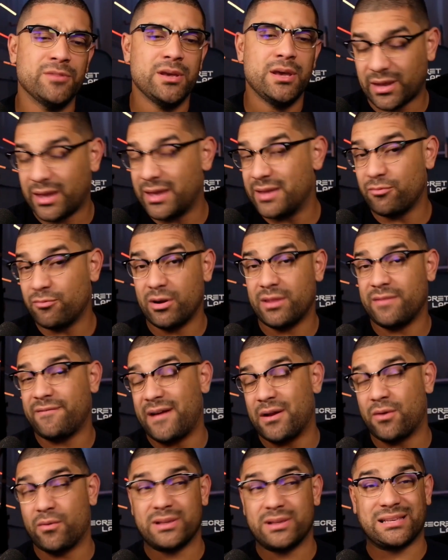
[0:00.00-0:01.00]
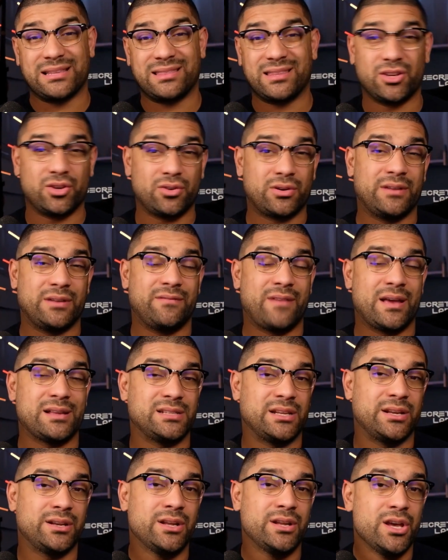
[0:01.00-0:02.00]
And one of the final ways I think you can invest
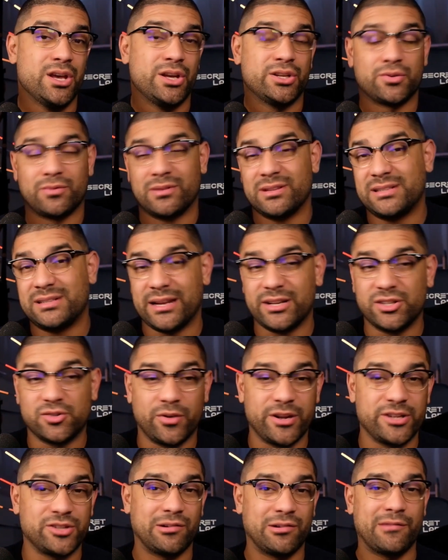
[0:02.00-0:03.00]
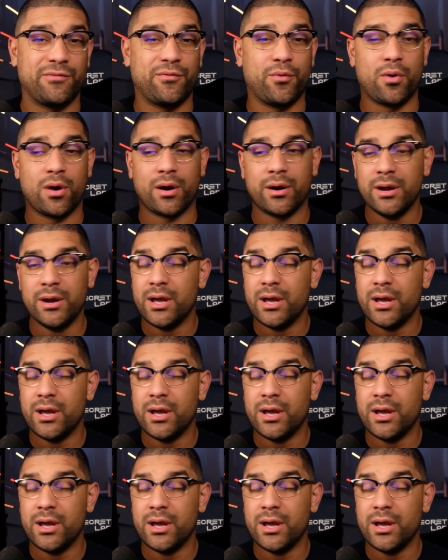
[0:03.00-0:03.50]
in real estate in 2024